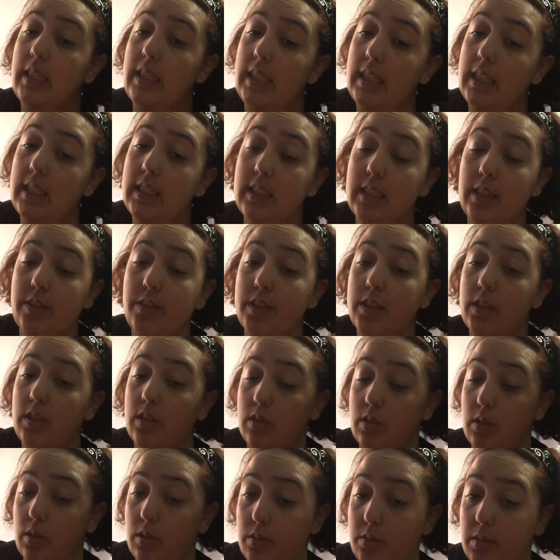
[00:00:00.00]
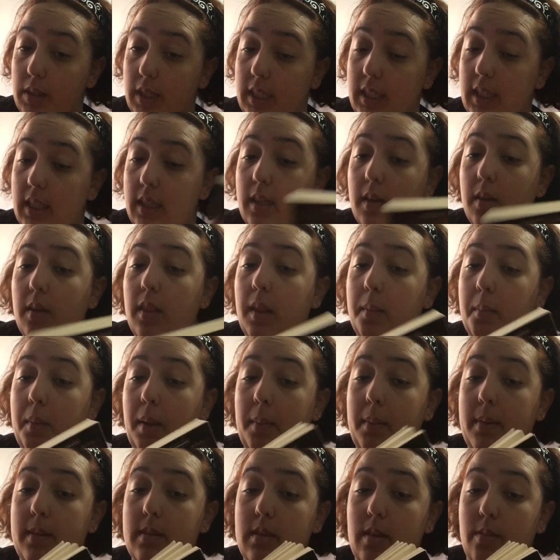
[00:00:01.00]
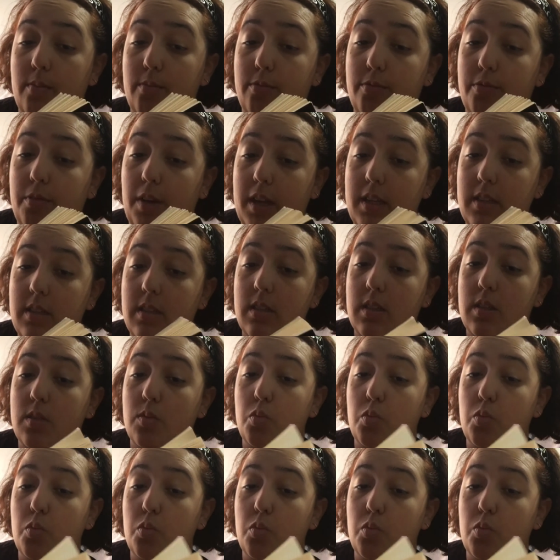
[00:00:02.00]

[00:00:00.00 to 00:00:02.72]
Year 7s could read it. There may be some phrases